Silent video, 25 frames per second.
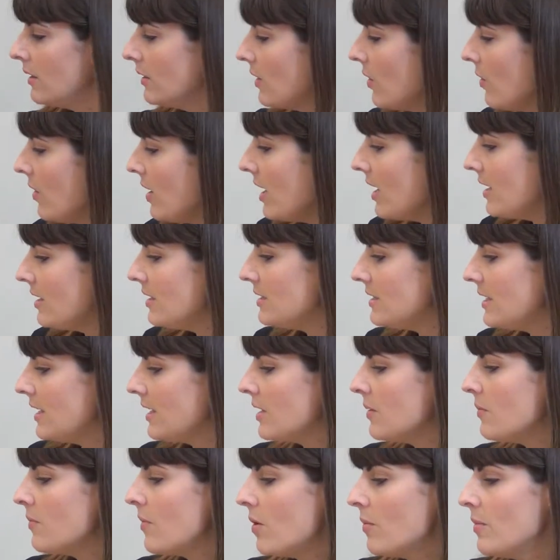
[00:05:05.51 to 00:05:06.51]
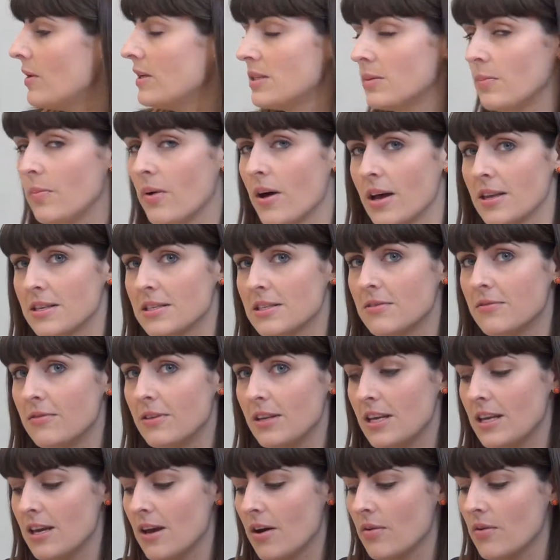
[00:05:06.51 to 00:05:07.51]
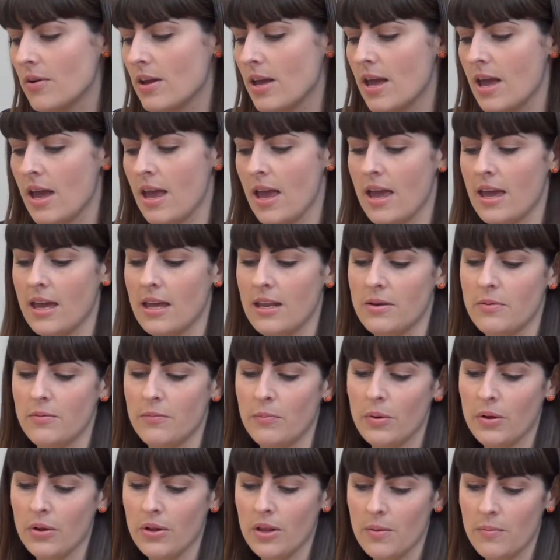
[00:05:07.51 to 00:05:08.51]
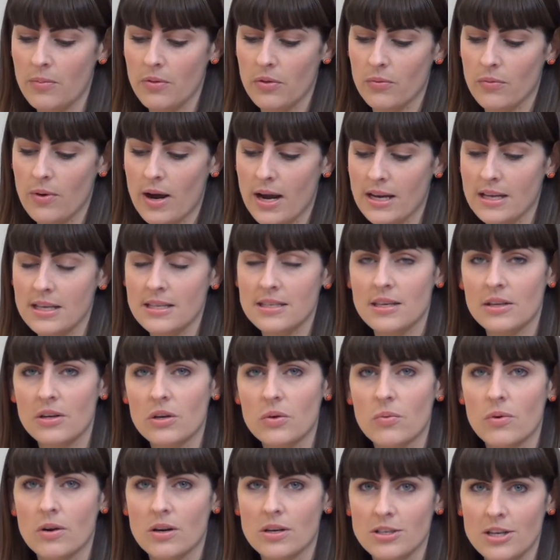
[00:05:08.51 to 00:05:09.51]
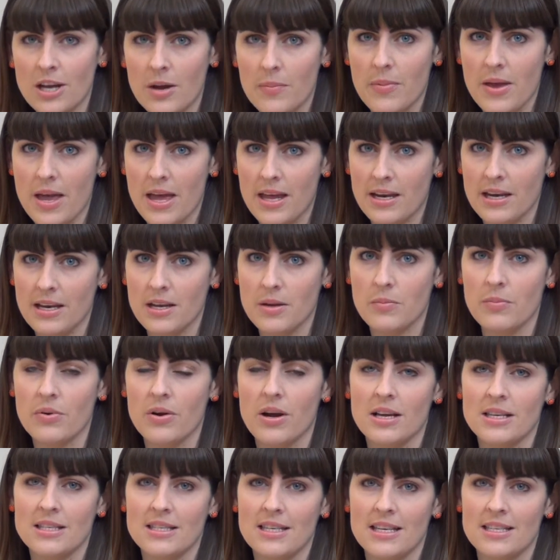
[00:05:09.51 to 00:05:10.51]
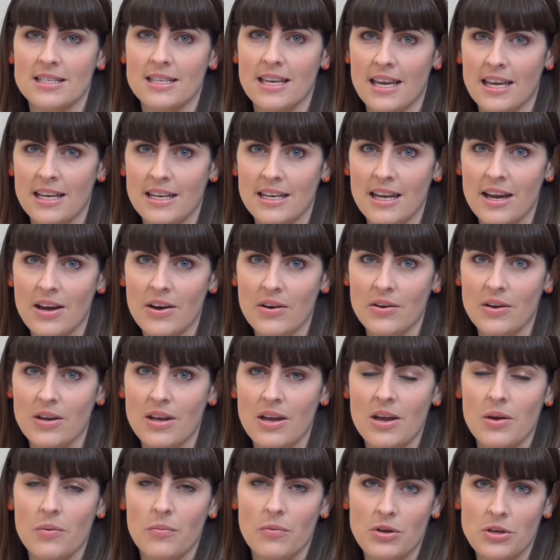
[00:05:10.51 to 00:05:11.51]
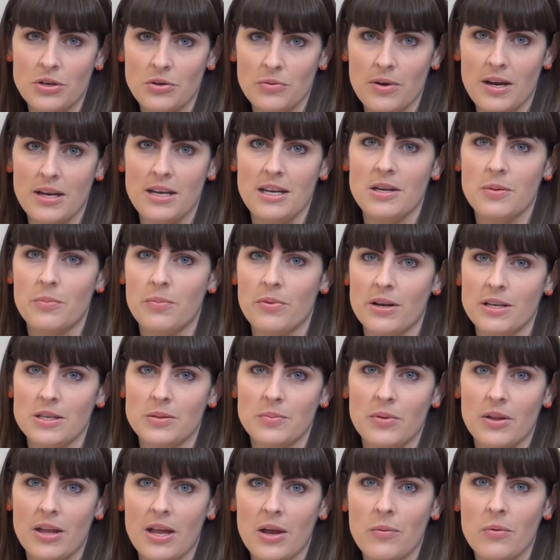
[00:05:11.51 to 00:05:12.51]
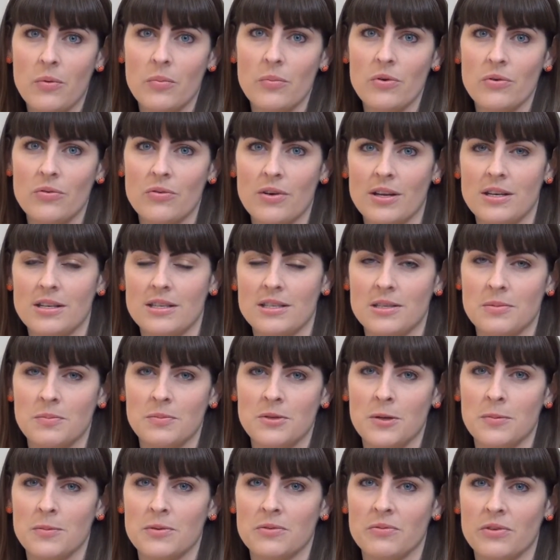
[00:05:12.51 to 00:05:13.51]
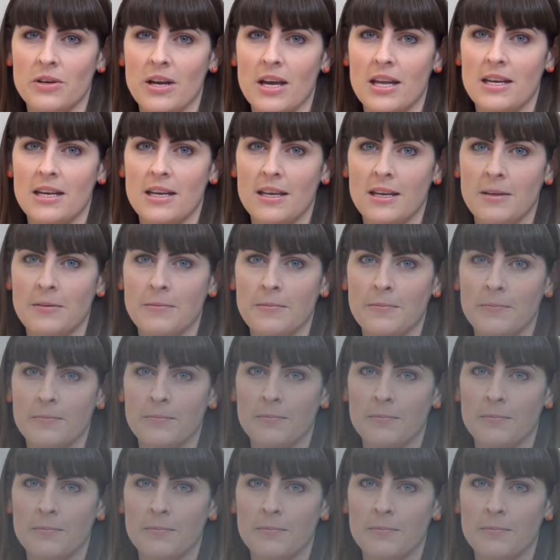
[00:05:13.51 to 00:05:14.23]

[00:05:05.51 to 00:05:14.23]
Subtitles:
Go ahead and take a moment to pause the video and pull up the Writing Center Workshop Editing Process handout. When you're ready to press play, we'll move on to some tips for editing.